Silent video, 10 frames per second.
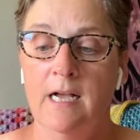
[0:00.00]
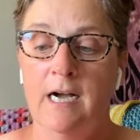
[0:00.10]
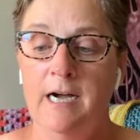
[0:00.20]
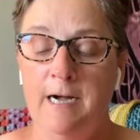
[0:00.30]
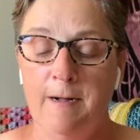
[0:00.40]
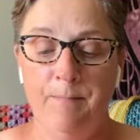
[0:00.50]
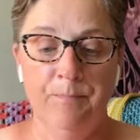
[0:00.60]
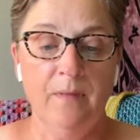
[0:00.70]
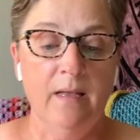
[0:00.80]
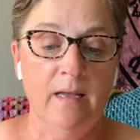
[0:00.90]
Um,
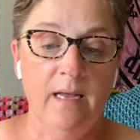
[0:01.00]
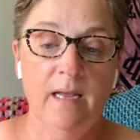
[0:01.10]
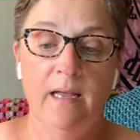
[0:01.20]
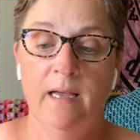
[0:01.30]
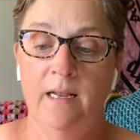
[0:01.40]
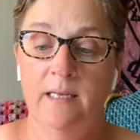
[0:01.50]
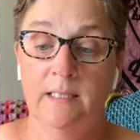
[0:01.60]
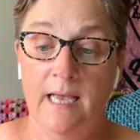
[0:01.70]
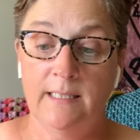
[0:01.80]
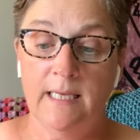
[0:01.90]
it is,
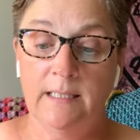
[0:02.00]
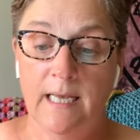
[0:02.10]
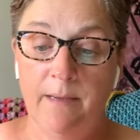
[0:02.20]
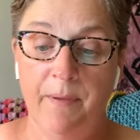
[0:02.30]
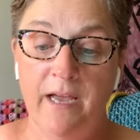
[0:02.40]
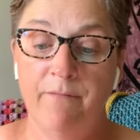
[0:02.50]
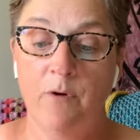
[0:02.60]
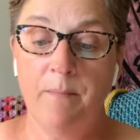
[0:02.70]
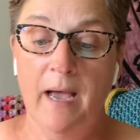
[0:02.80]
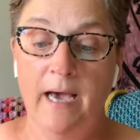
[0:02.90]
as I say, a paid
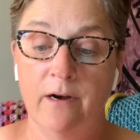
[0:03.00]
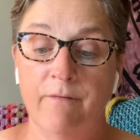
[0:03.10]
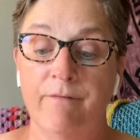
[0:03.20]
for pattern,